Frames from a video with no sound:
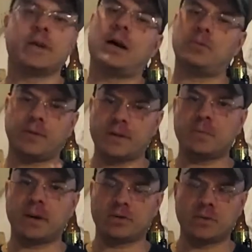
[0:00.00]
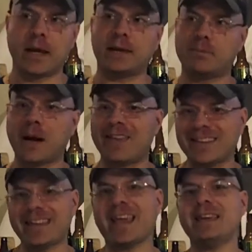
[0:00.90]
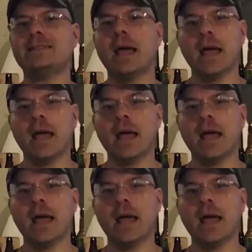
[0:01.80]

cut when this beer was made by the taste.